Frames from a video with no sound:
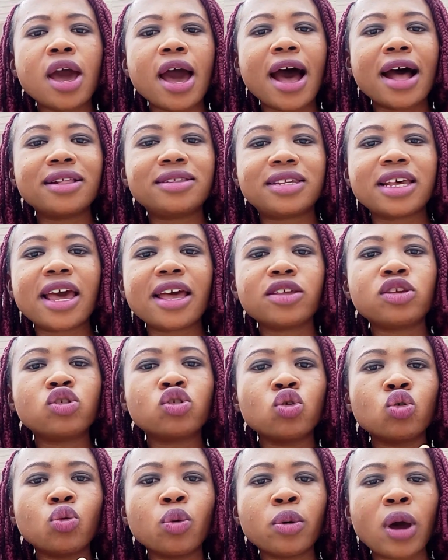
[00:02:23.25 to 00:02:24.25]
and then
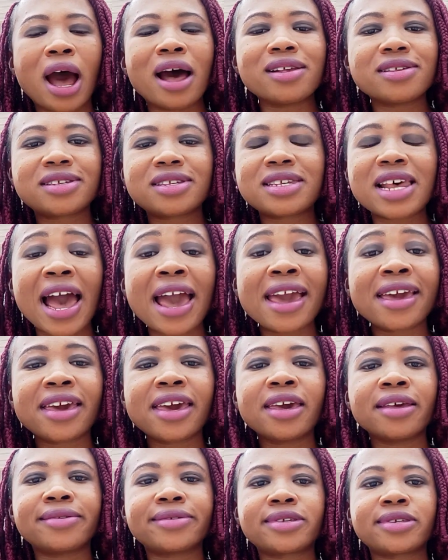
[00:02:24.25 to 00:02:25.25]
you sign
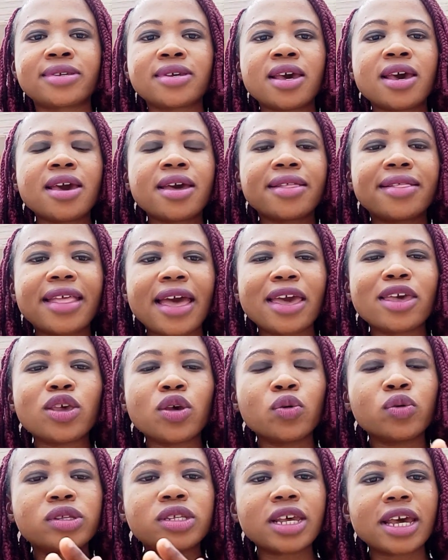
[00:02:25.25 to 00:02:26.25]
it, then
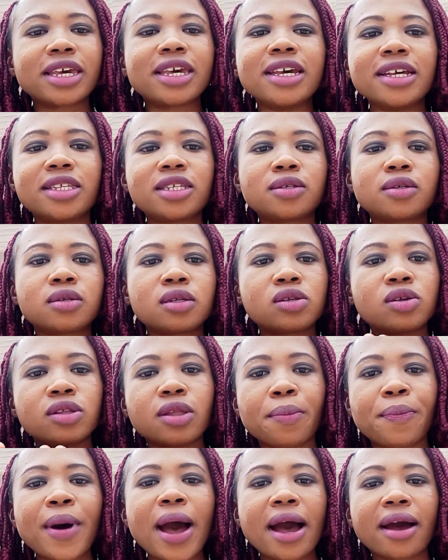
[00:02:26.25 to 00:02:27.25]
you take it to
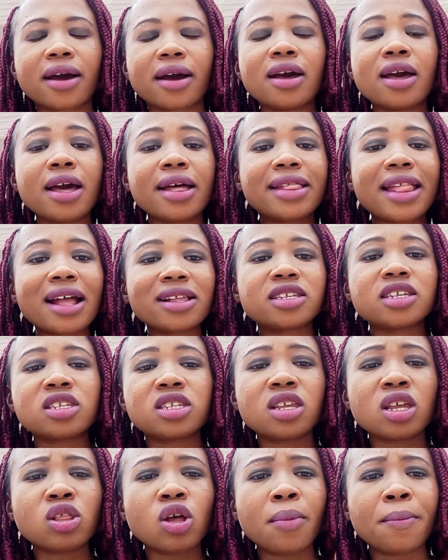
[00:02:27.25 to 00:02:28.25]
the bank. That
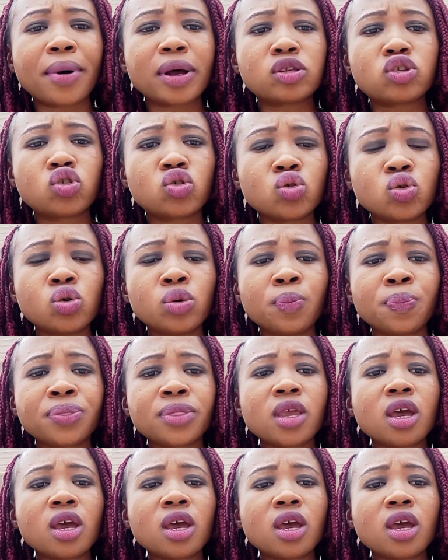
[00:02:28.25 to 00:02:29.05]
is the number two.